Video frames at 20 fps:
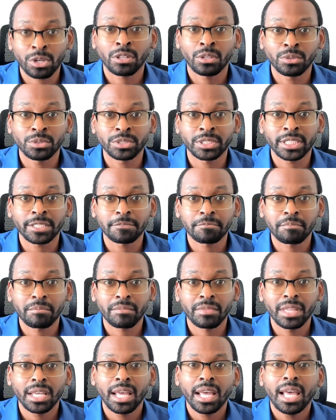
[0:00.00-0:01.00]
closing.
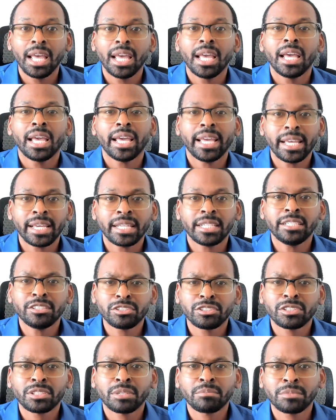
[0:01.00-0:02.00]
And
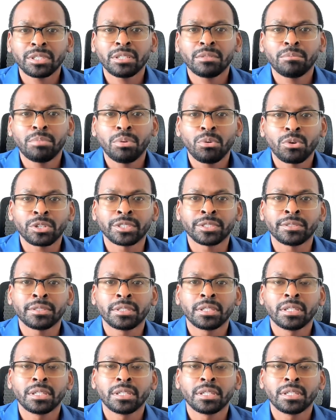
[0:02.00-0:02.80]
here's something important.